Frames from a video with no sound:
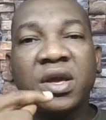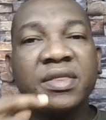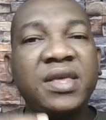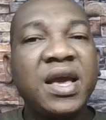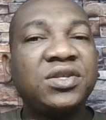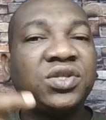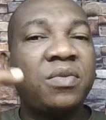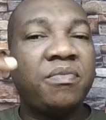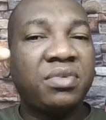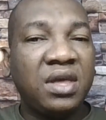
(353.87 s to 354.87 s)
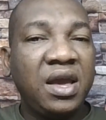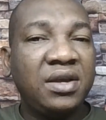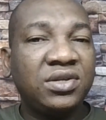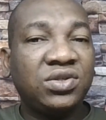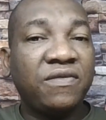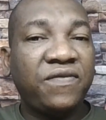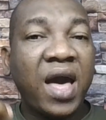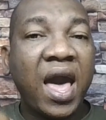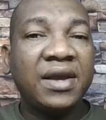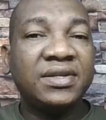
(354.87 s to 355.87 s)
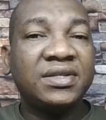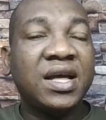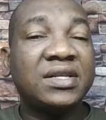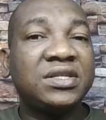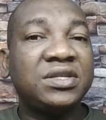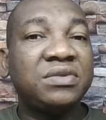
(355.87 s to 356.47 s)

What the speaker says: There are some things, some files that